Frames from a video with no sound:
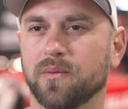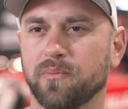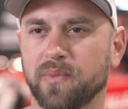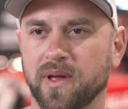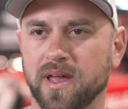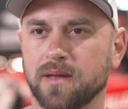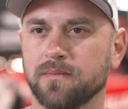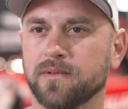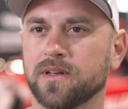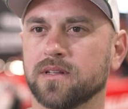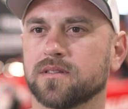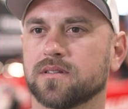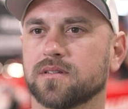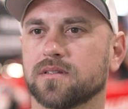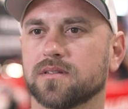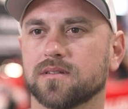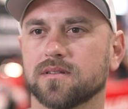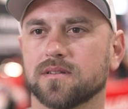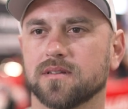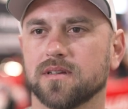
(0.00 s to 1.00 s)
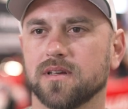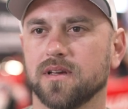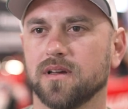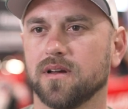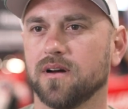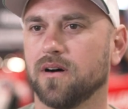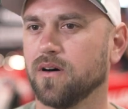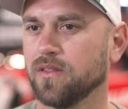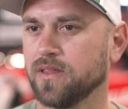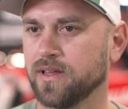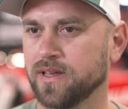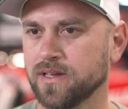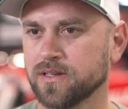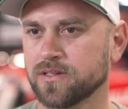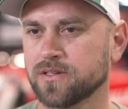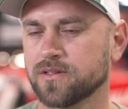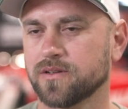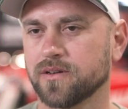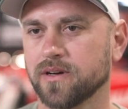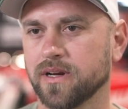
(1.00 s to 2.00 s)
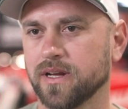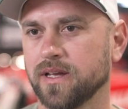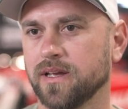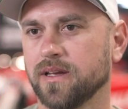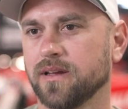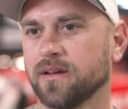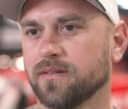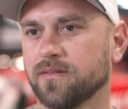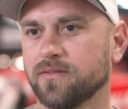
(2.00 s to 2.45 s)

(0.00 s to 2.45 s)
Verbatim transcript: the payments, all the history